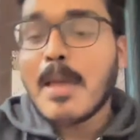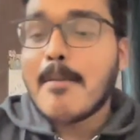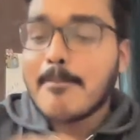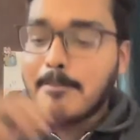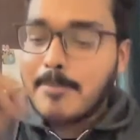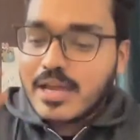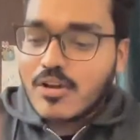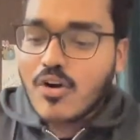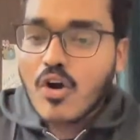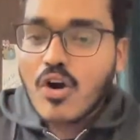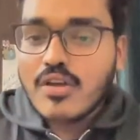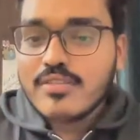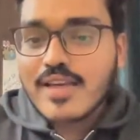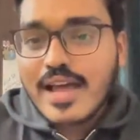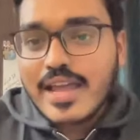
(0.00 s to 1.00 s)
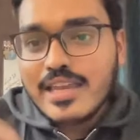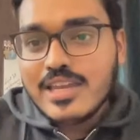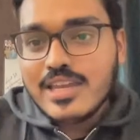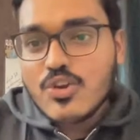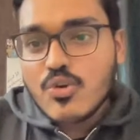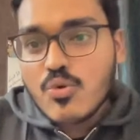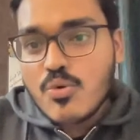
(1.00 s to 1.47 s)
Because I
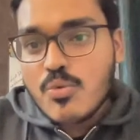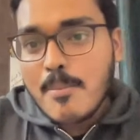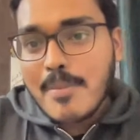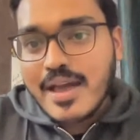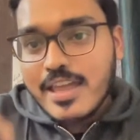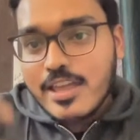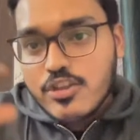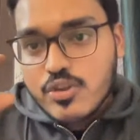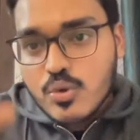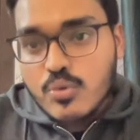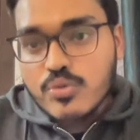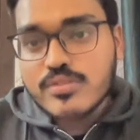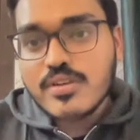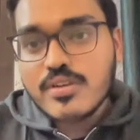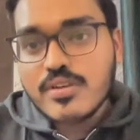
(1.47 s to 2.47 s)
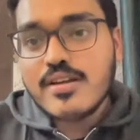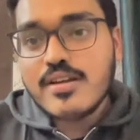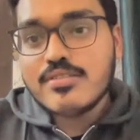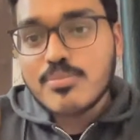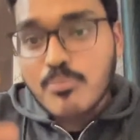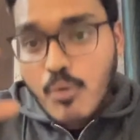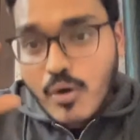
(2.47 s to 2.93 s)
knew my users'
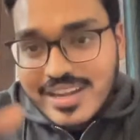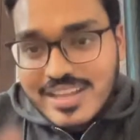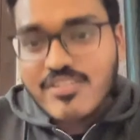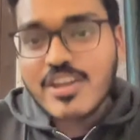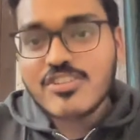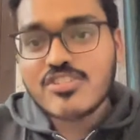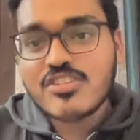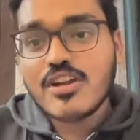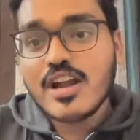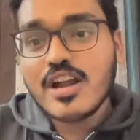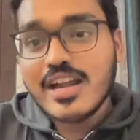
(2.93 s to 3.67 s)
motivation,